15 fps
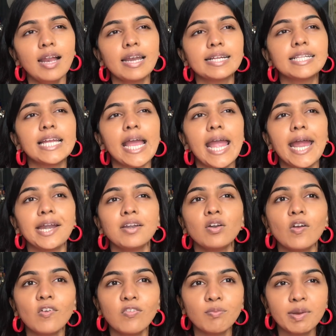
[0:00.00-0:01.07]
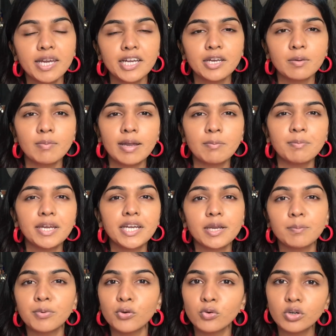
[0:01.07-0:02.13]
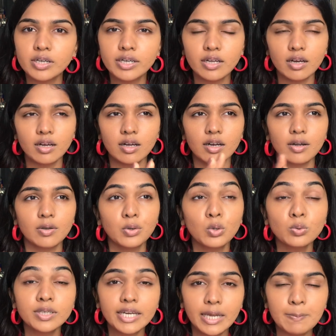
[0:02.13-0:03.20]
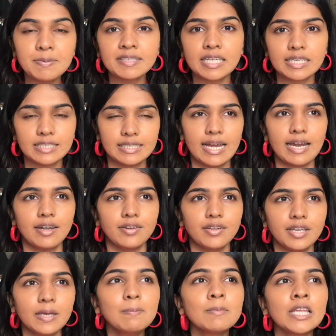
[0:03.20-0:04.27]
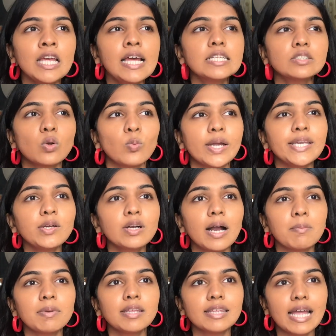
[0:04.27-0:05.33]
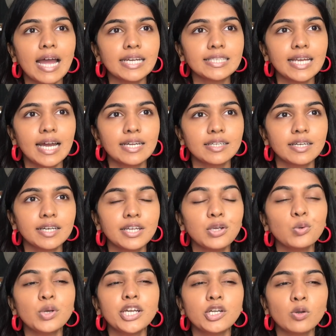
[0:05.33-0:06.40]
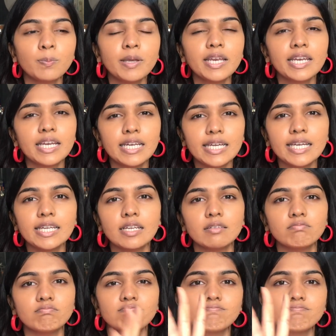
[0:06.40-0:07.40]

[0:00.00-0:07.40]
like the end of medium and medium to uh, to deep skin category so when you come in that category you need to be really